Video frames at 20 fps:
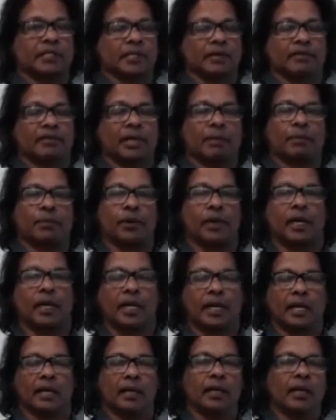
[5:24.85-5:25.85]
So if they put in
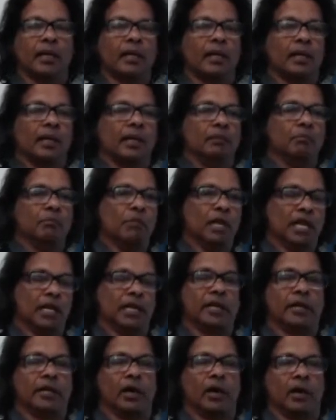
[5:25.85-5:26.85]
a
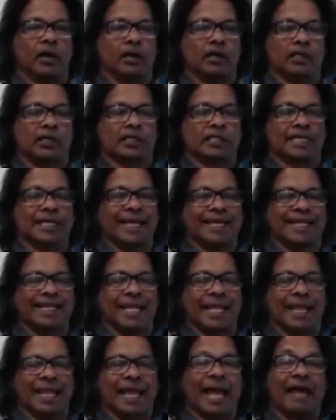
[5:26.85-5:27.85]
million dollars, can
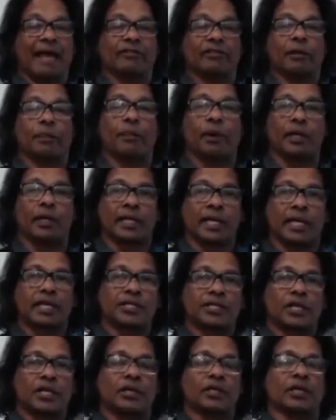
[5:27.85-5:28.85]
they have the
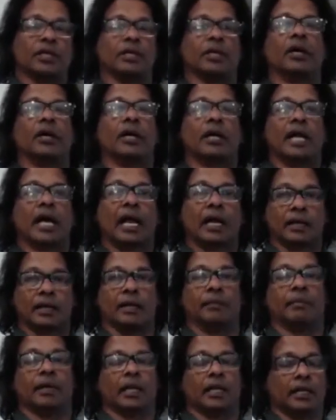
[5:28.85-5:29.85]
potential to earn 100
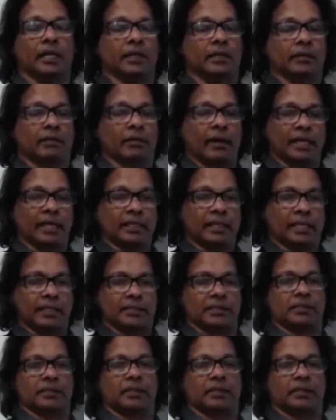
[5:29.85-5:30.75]
million, right? That's